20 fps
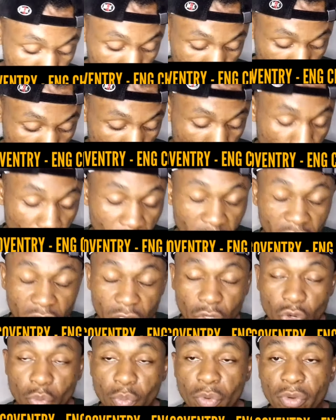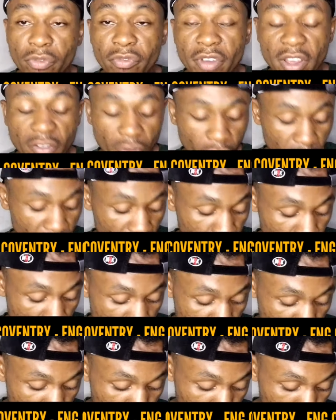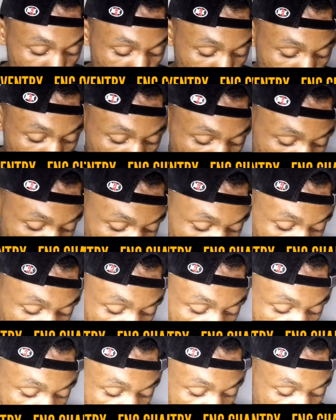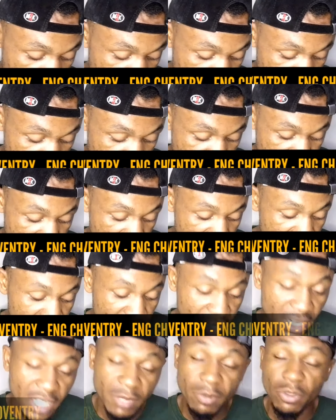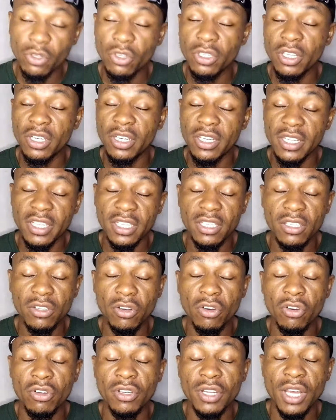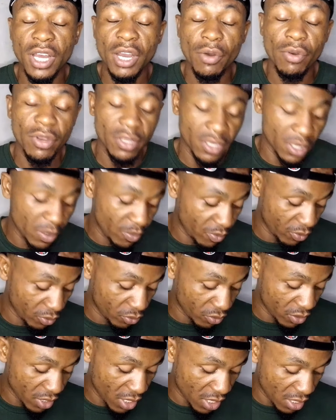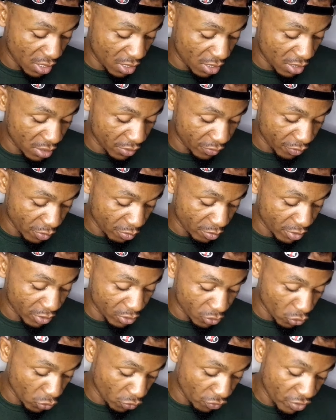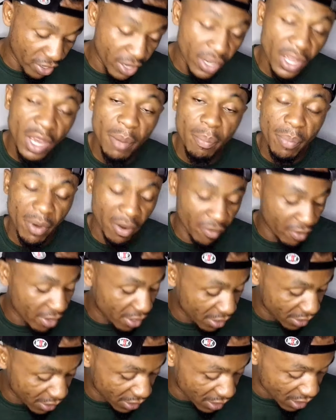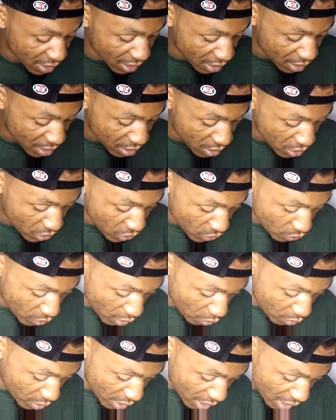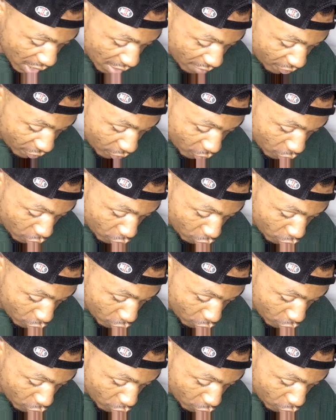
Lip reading: to score over 0.5 goals at 1.22 odds. Finally, the last but not the least under our slip for today is from the Slovenia Prva Liga, where we have